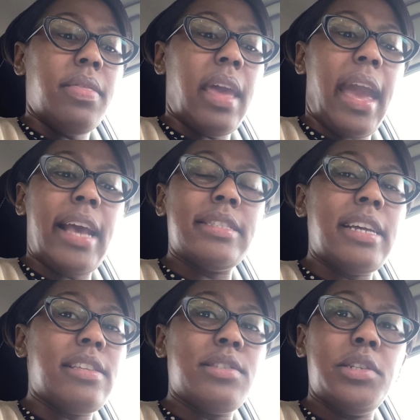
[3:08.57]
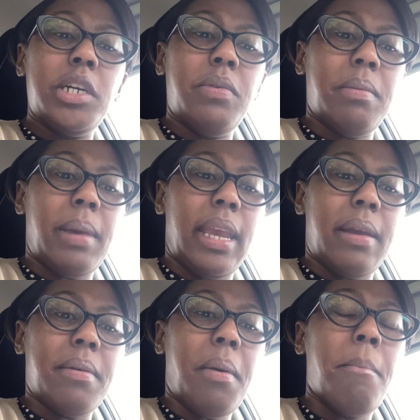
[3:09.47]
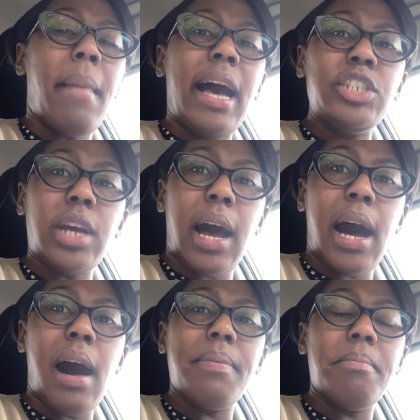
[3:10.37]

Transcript: that has nothing to do with me. My job,